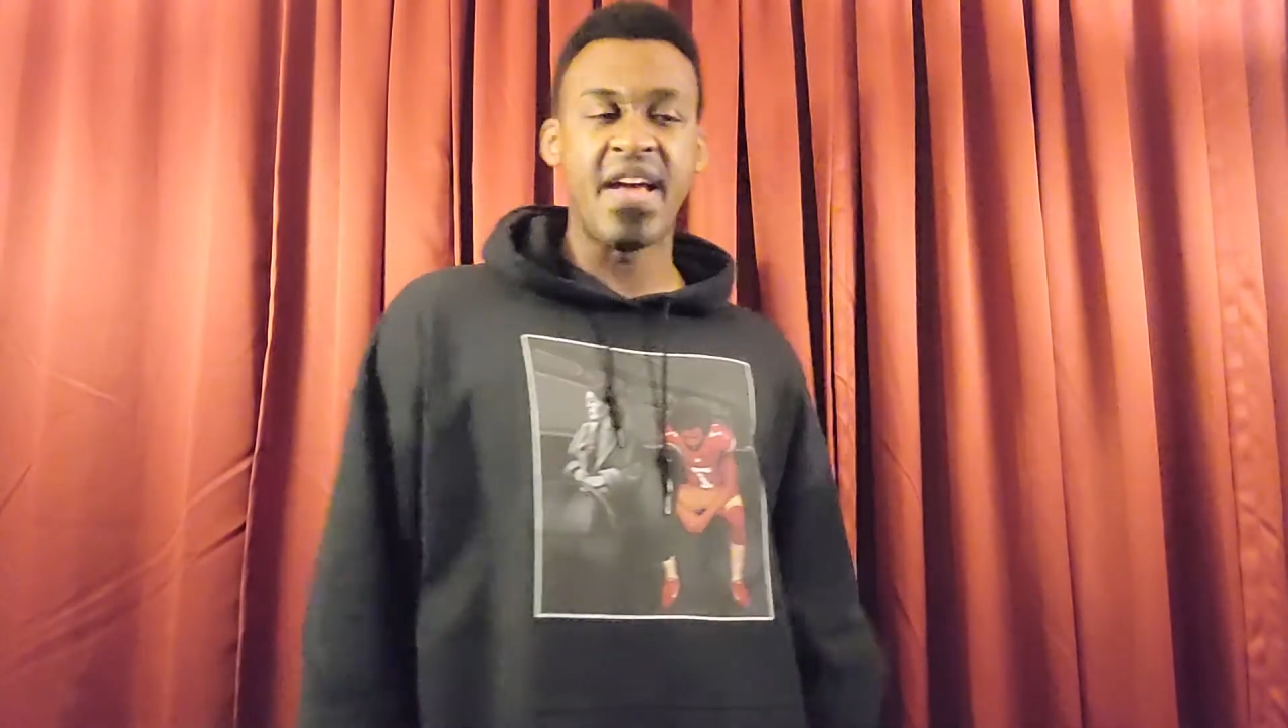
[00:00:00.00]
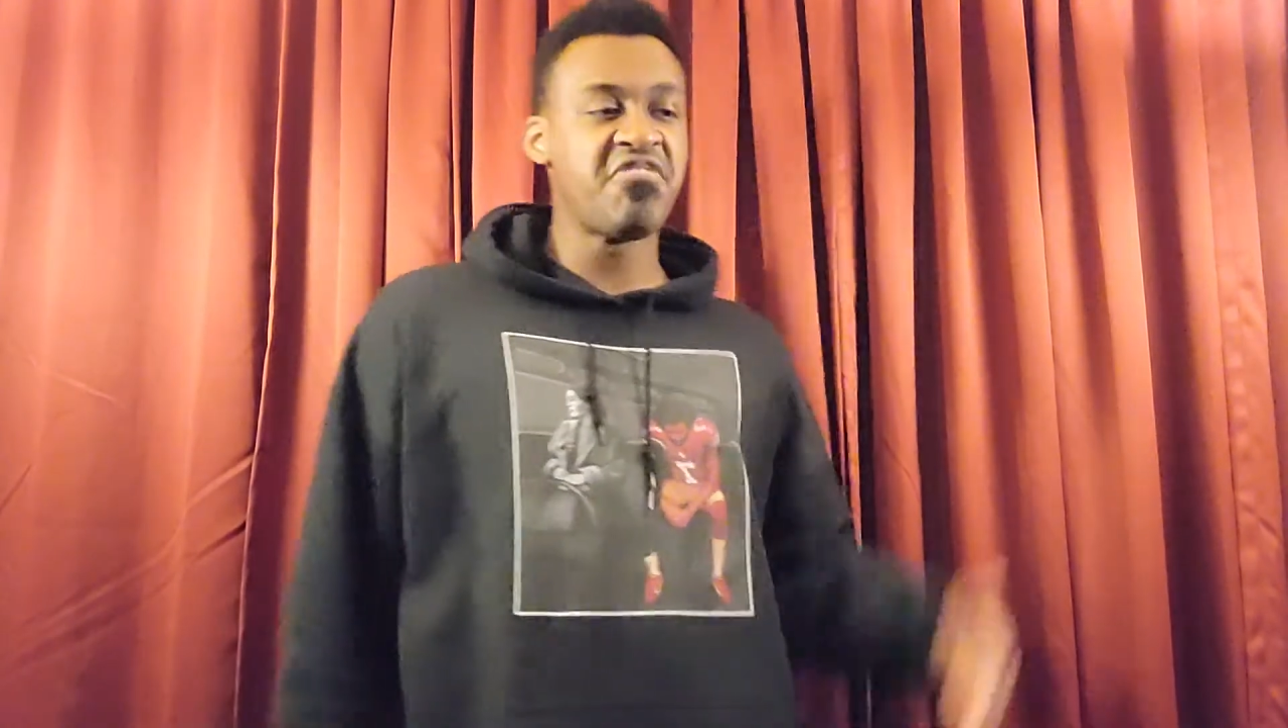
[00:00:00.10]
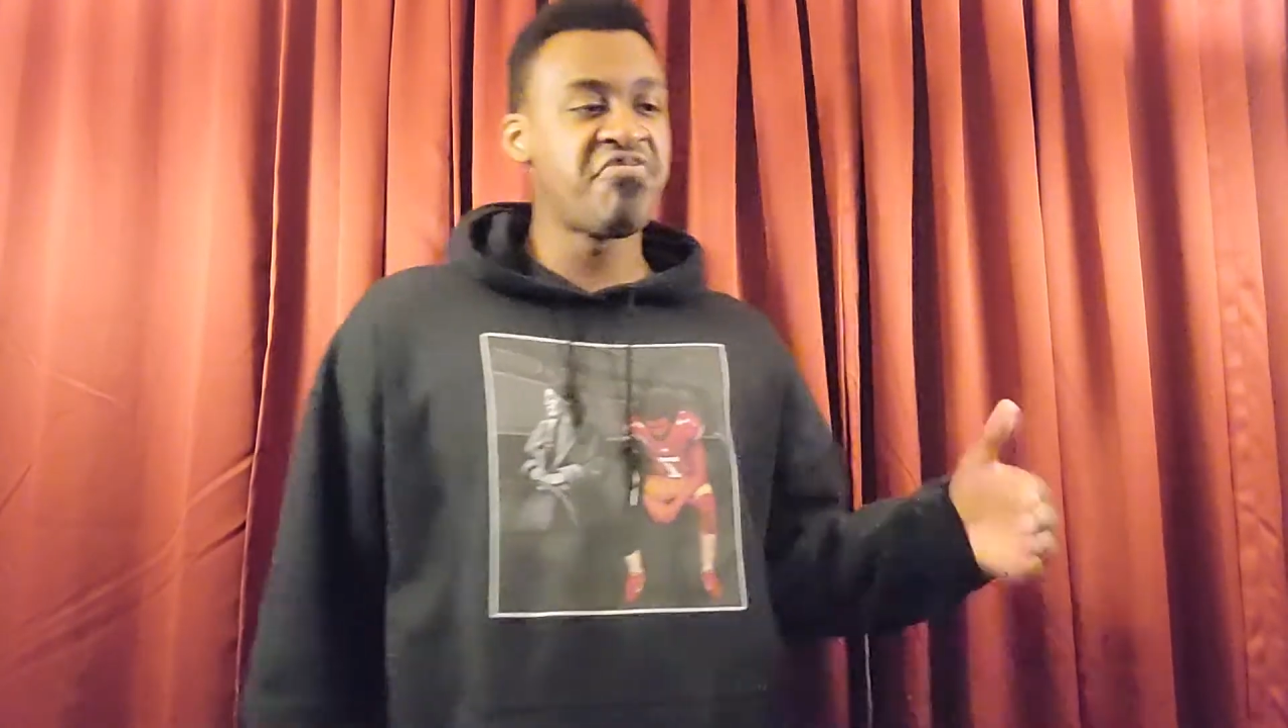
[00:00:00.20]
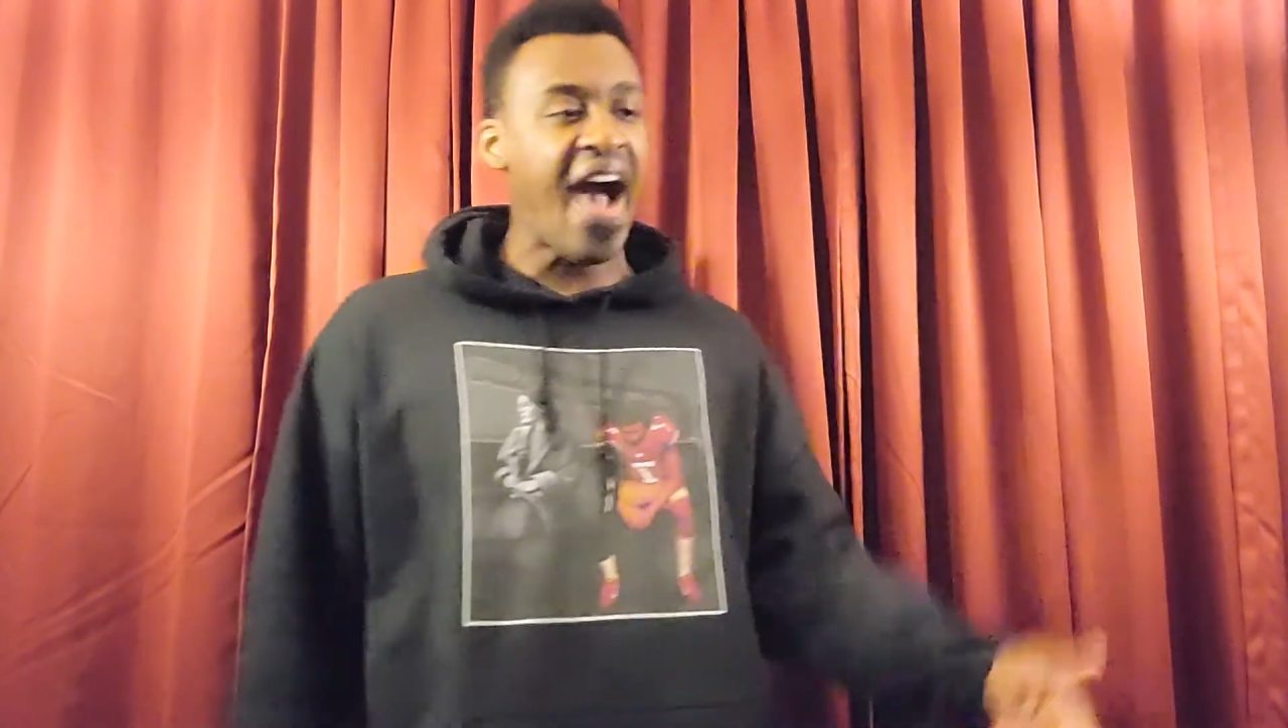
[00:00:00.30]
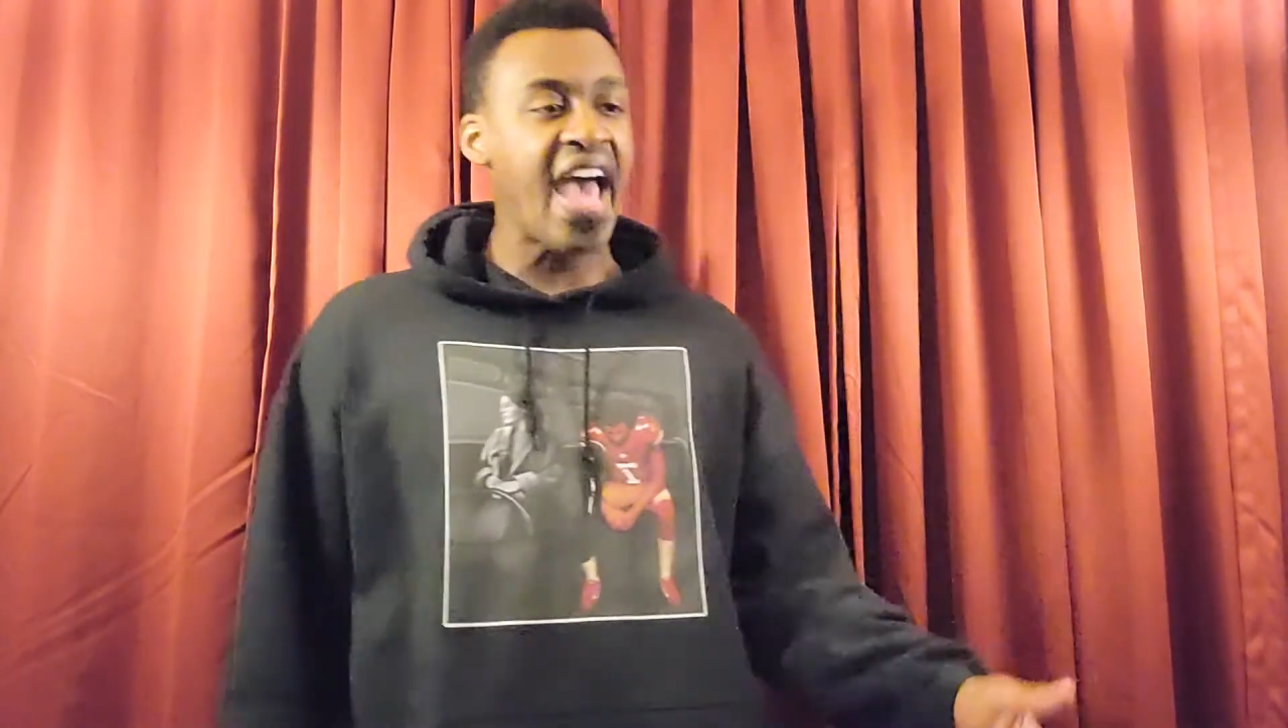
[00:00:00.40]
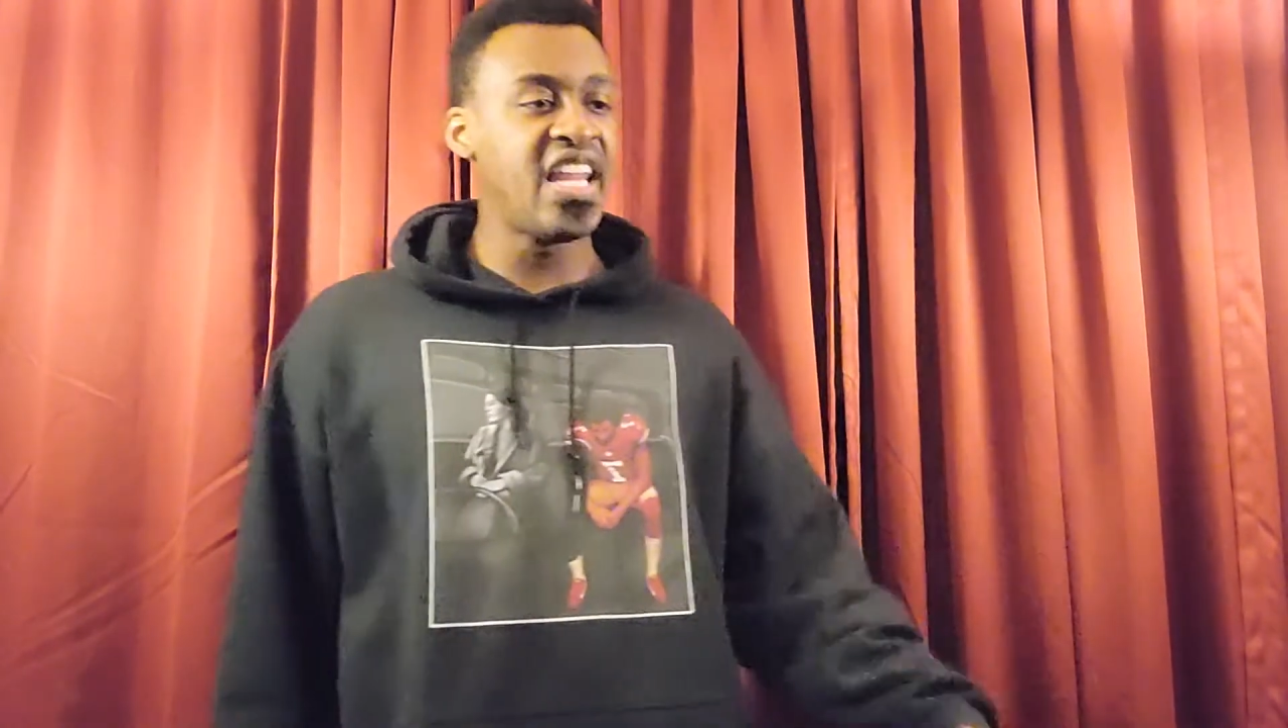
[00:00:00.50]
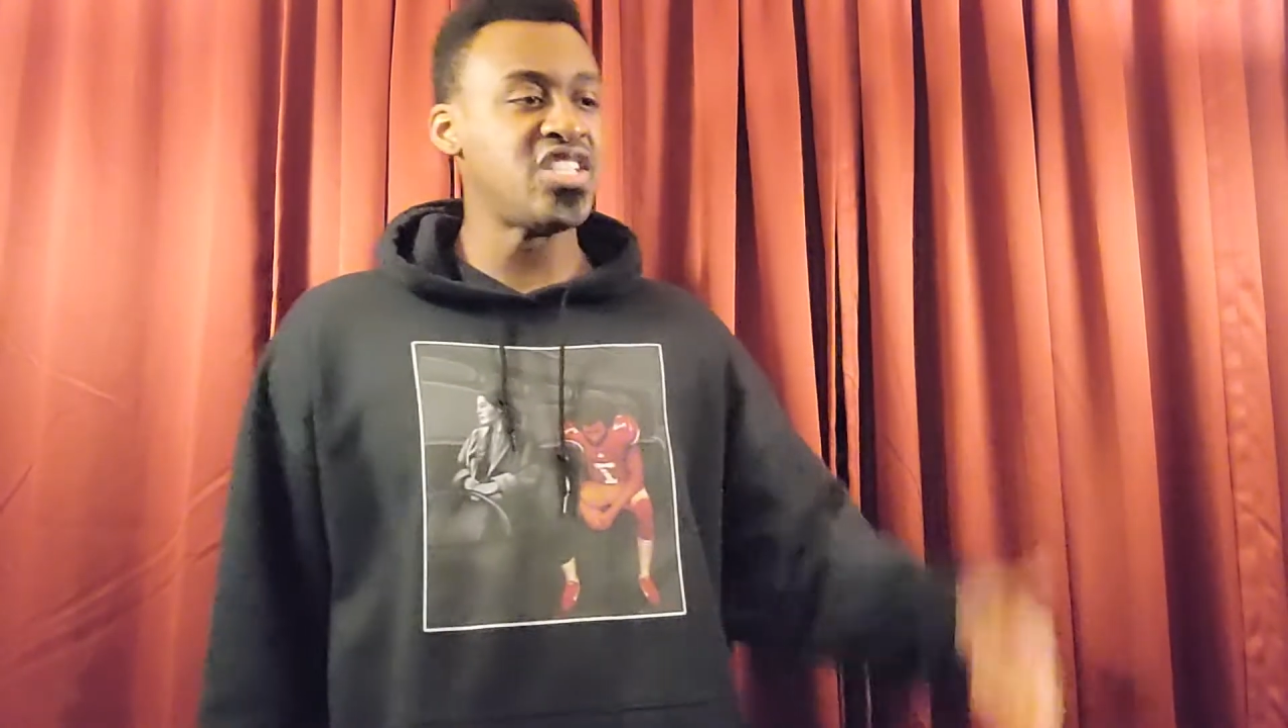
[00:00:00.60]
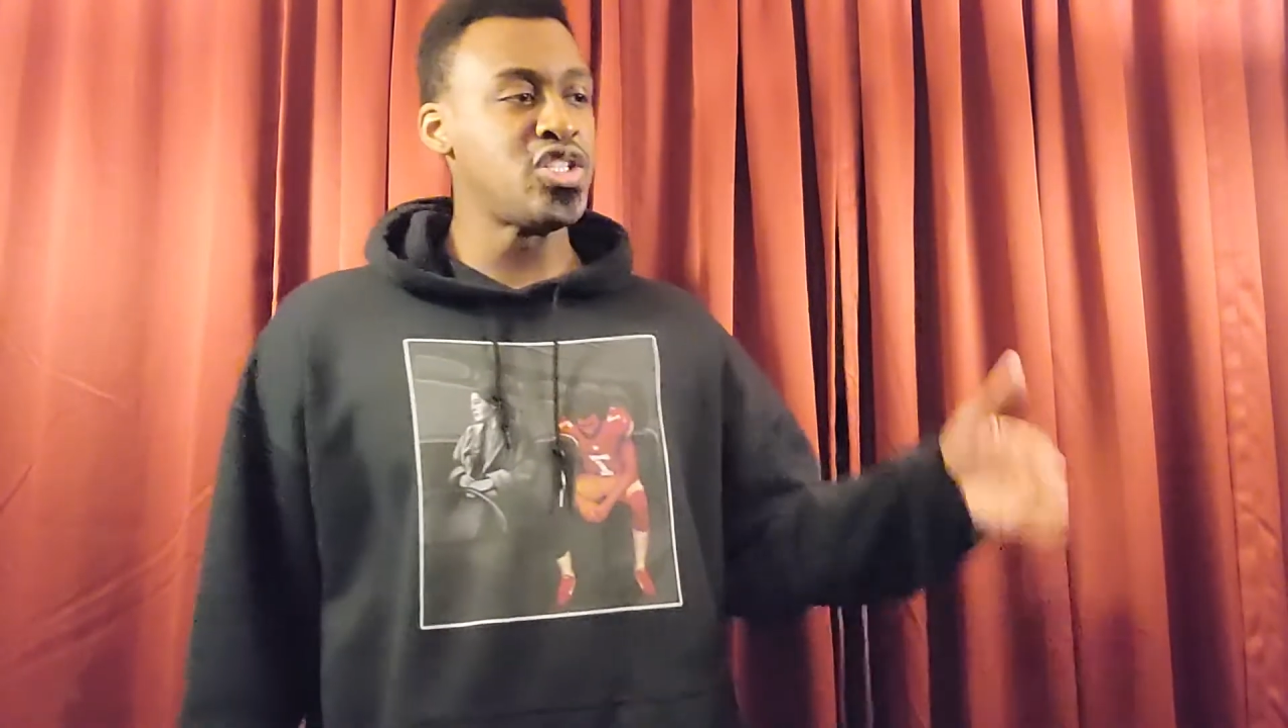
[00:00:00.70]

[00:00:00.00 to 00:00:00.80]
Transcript: and violence